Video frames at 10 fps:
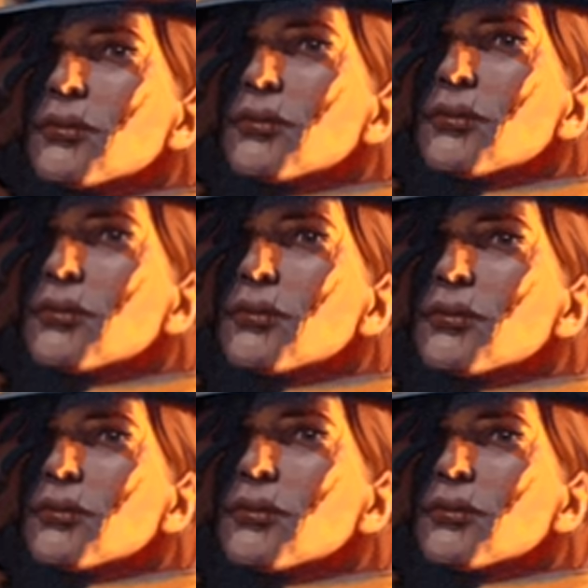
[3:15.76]

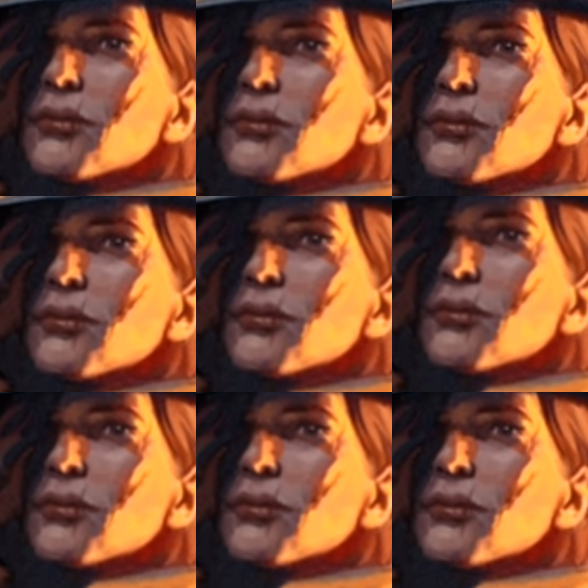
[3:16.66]

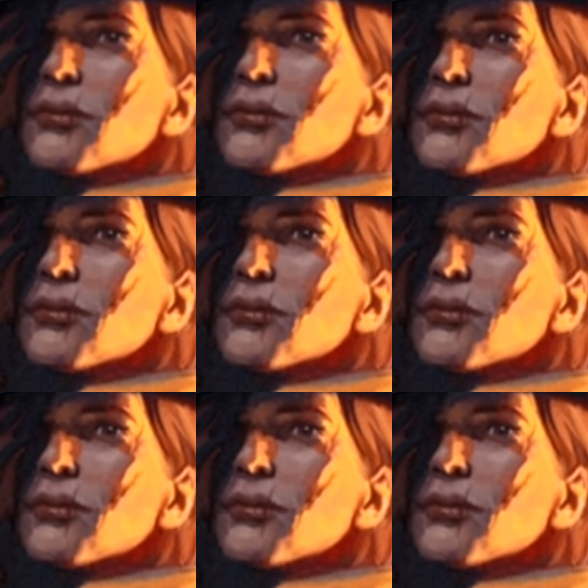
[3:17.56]
The person shown says nothing.